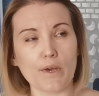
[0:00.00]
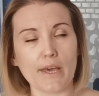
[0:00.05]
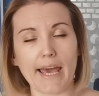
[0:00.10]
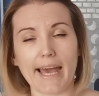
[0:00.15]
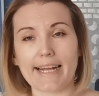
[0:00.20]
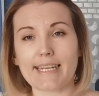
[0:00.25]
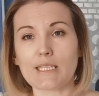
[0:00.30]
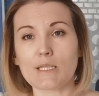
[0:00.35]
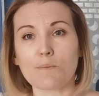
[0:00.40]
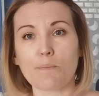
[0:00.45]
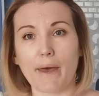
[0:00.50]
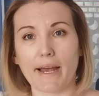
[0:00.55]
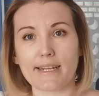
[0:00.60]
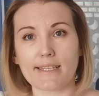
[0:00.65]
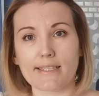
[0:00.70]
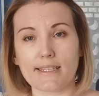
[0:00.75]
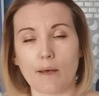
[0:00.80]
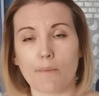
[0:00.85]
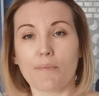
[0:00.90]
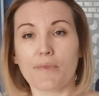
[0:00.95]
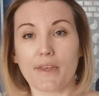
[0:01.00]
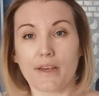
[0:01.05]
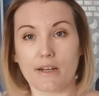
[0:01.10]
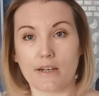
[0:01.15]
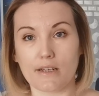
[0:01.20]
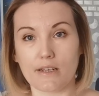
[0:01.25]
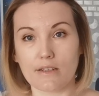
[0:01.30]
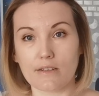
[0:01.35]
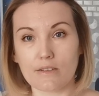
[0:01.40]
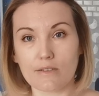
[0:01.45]
expect
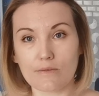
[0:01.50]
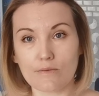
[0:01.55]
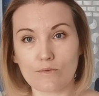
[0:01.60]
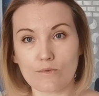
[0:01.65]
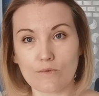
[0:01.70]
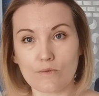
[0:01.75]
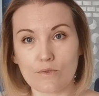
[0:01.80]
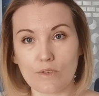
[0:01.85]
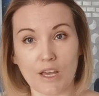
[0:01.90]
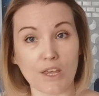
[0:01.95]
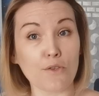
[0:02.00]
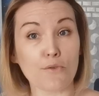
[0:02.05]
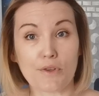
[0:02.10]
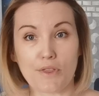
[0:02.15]
something in